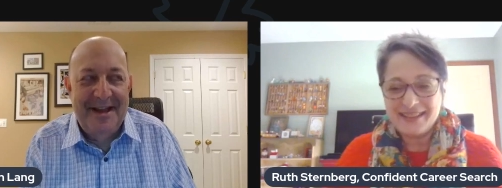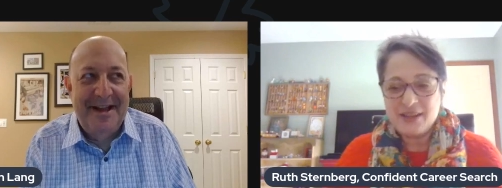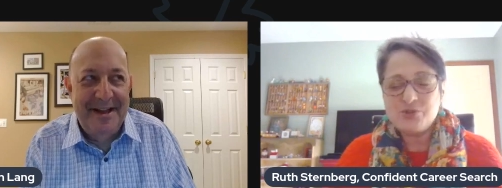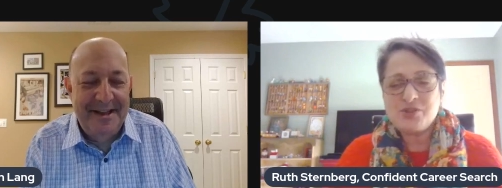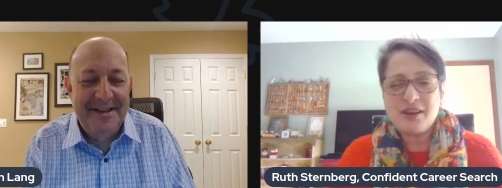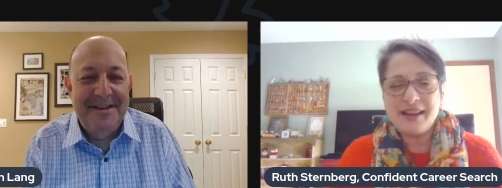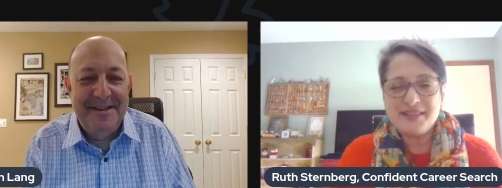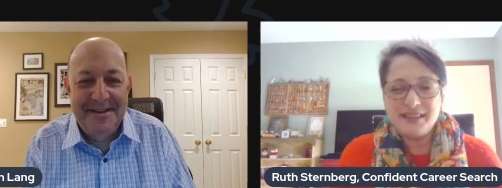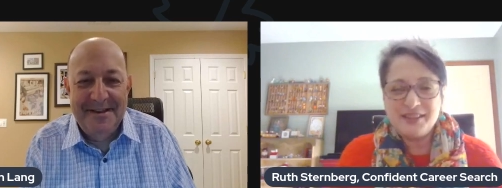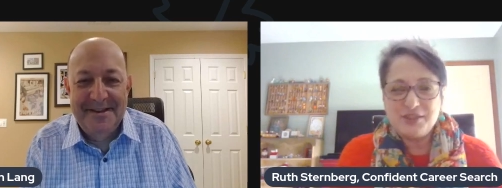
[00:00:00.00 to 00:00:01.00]
Speaker 1: there's all kinds of
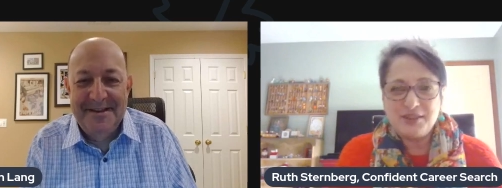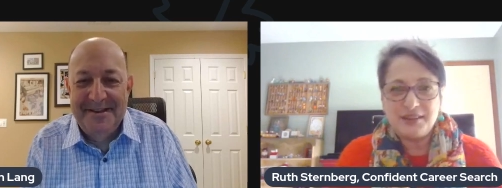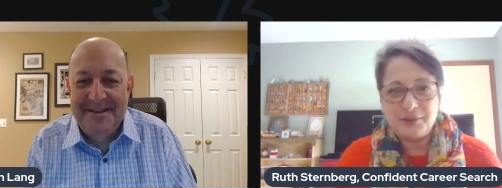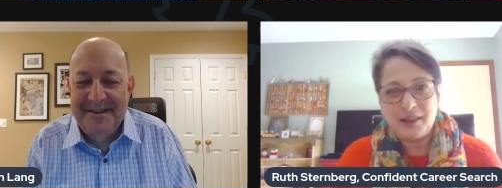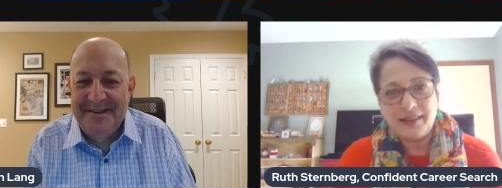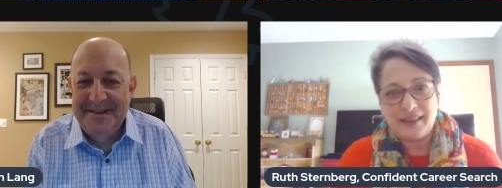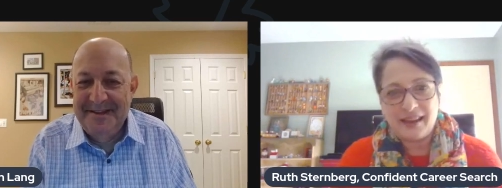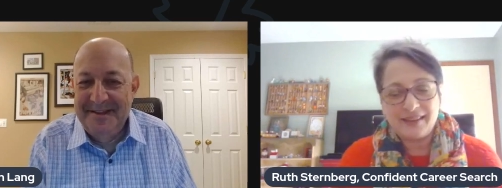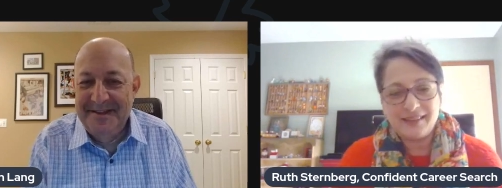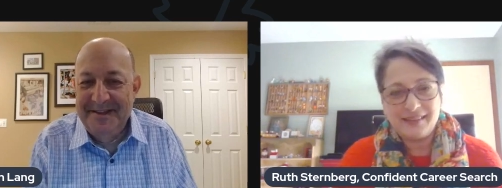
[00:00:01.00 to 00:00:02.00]
things you can do like that.
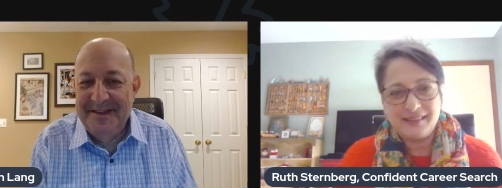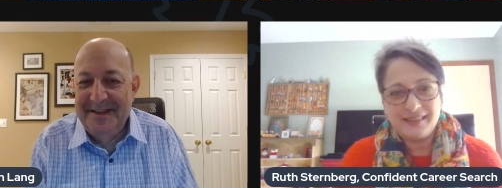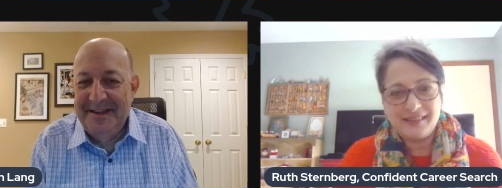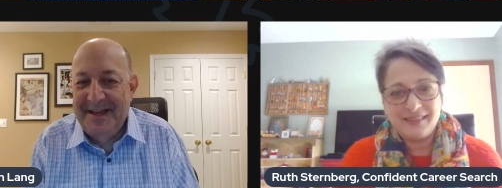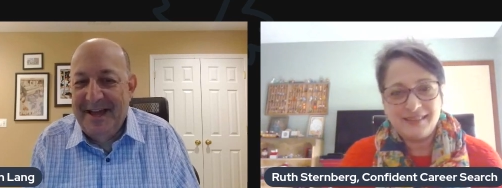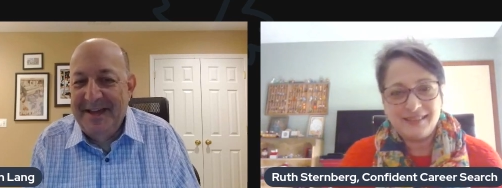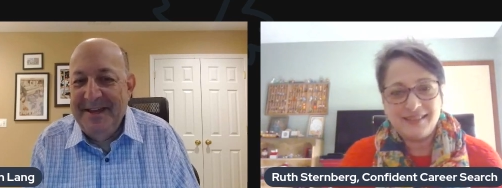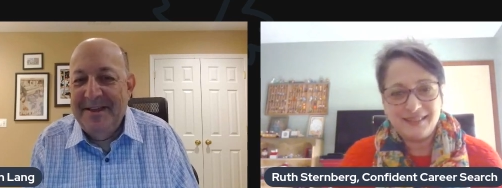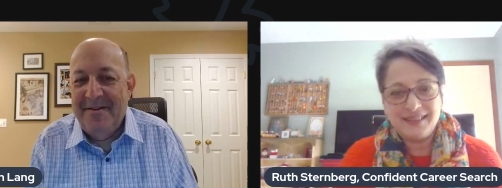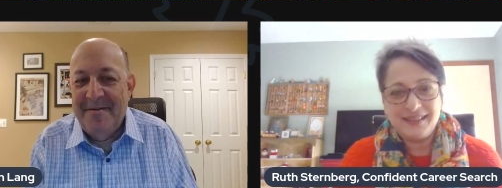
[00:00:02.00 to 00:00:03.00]
Speaker 2: Yeah,
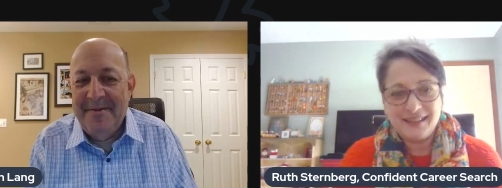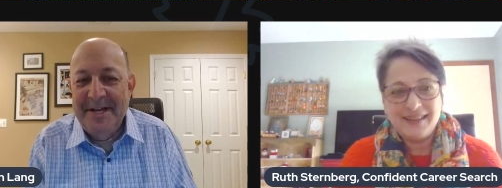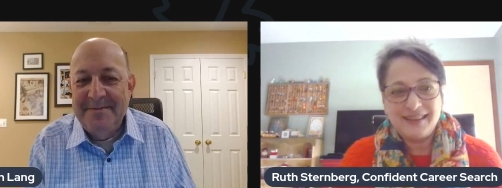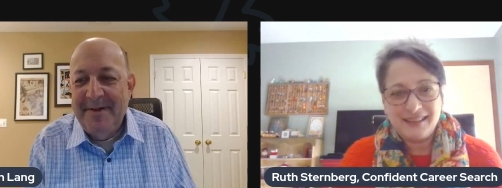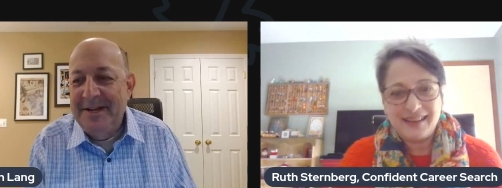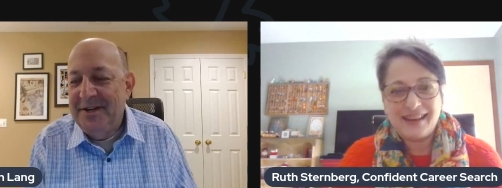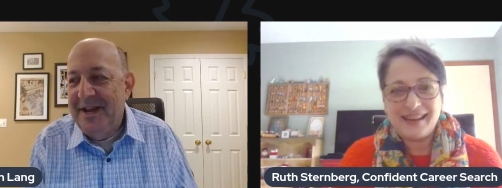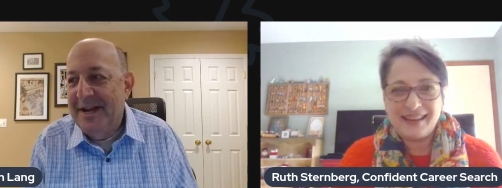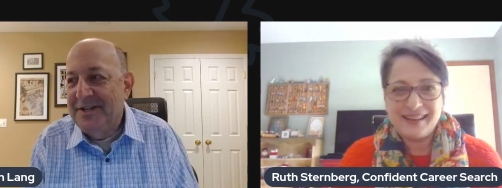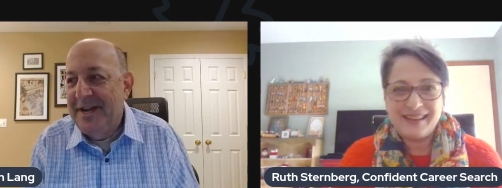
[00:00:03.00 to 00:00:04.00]
that reminds me. I yeah. should
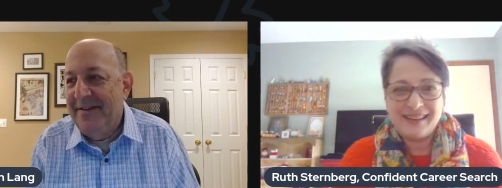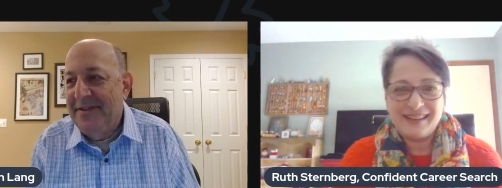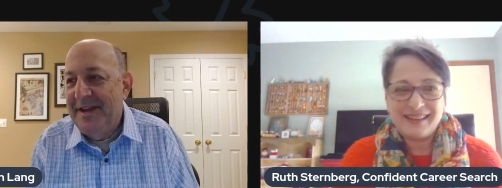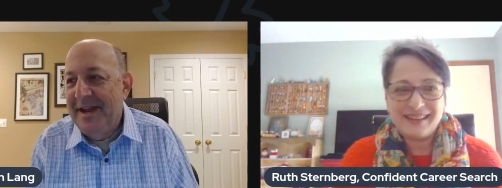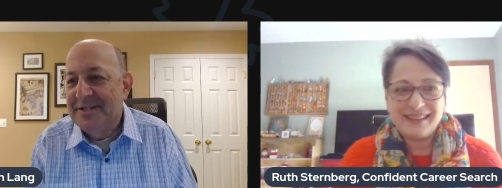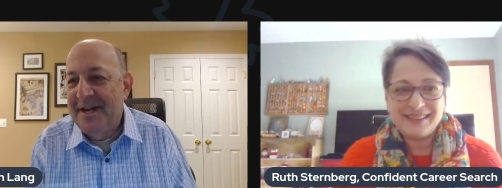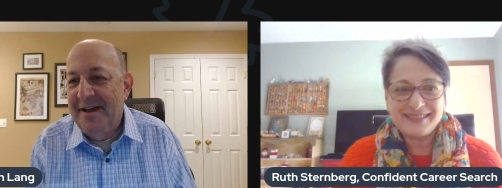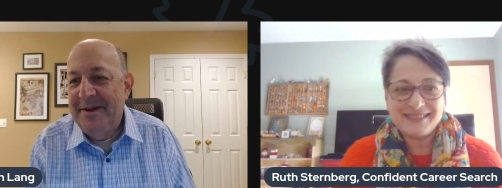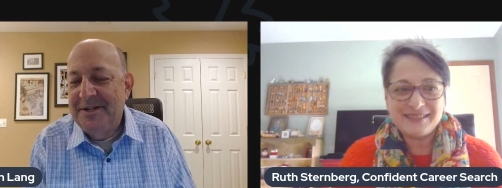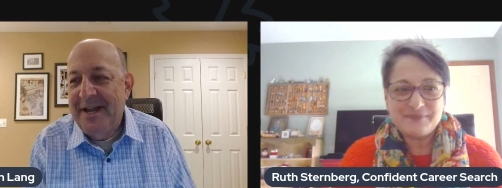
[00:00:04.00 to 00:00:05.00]
actually have the next time
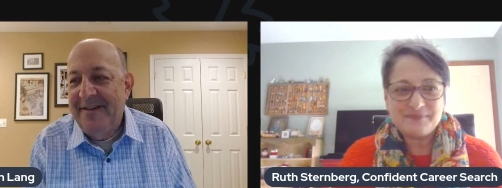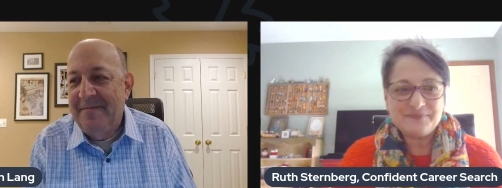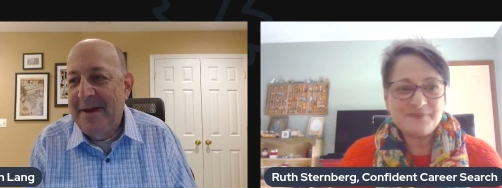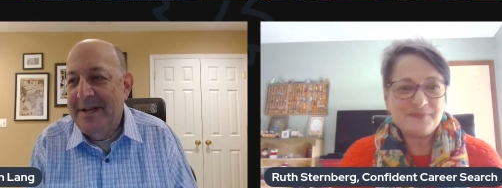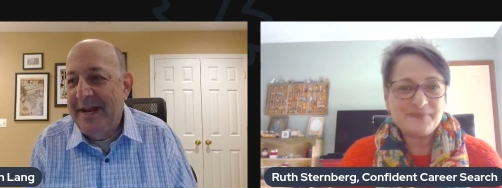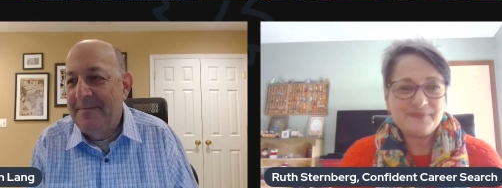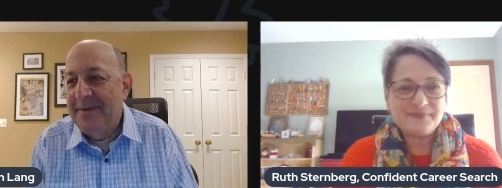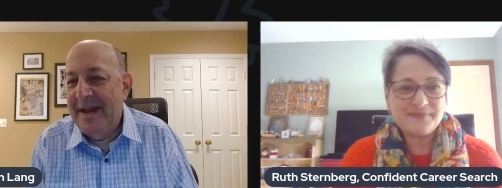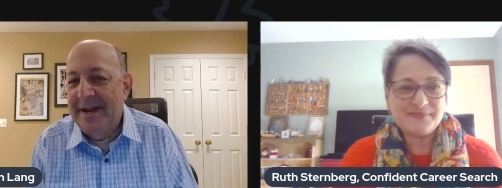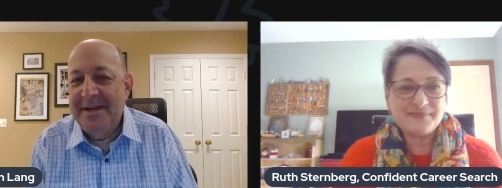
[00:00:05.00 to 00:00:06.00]
I should have my name
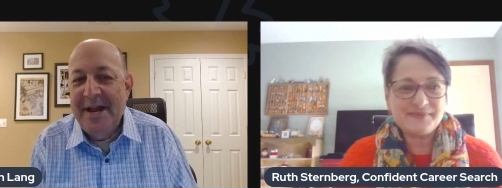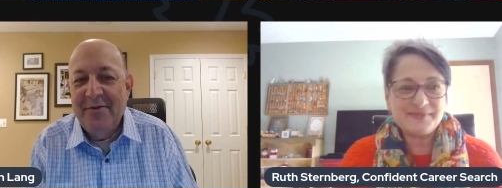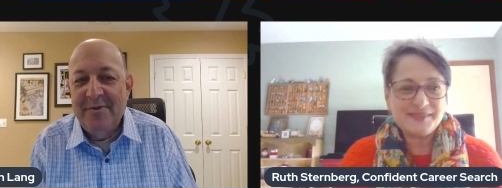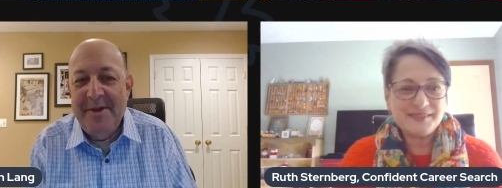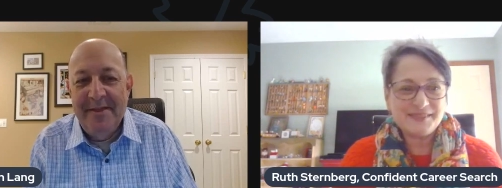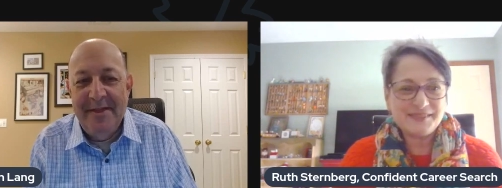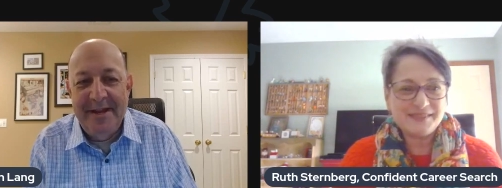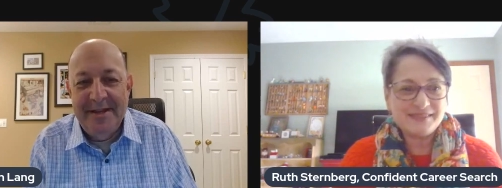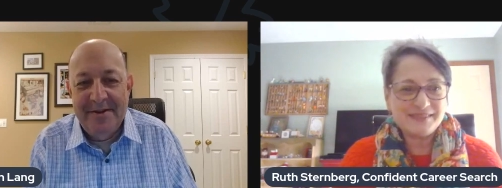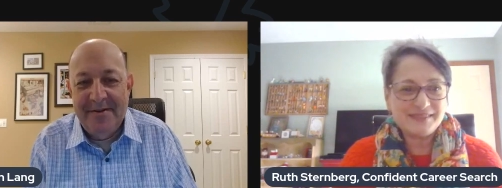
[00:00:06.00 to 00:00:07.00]
tag connect with me on
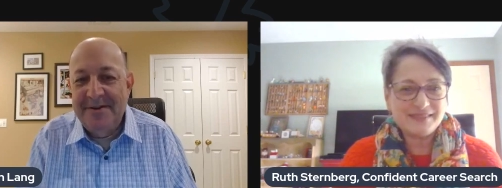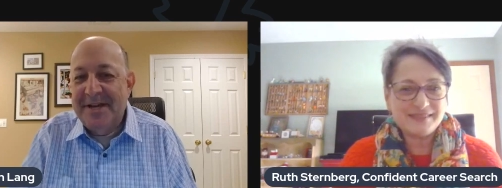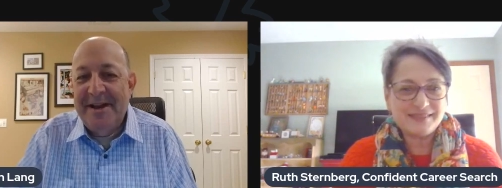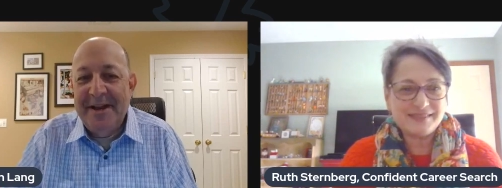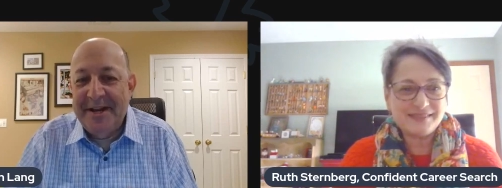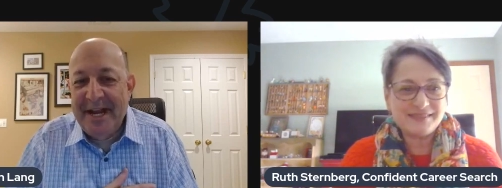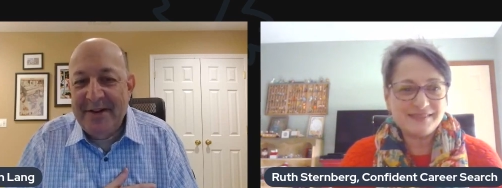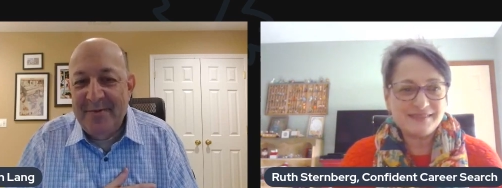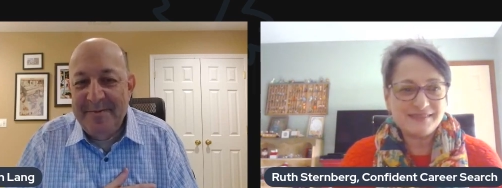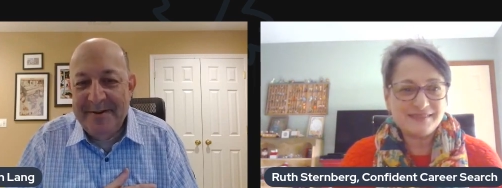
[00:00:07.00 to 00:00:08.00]
LinkedIn or here's how to connect
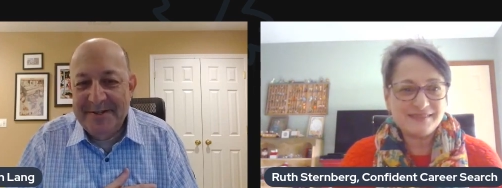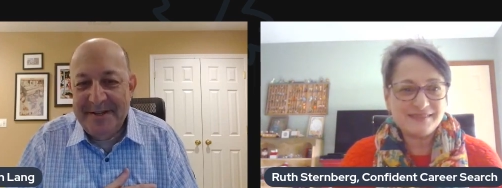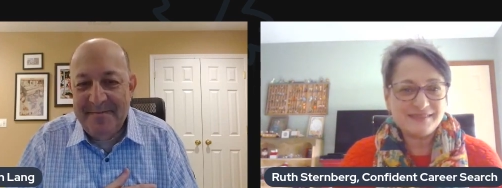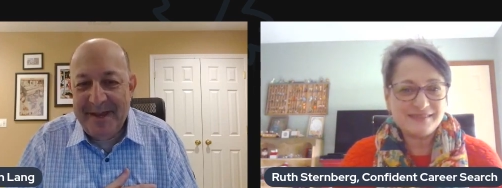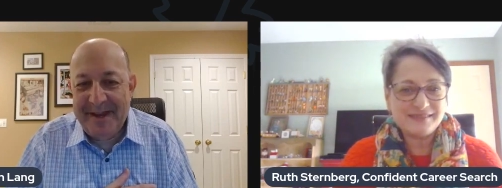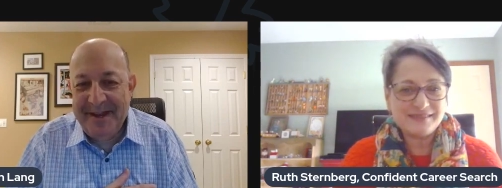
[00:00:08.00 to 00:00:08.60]
with me or something.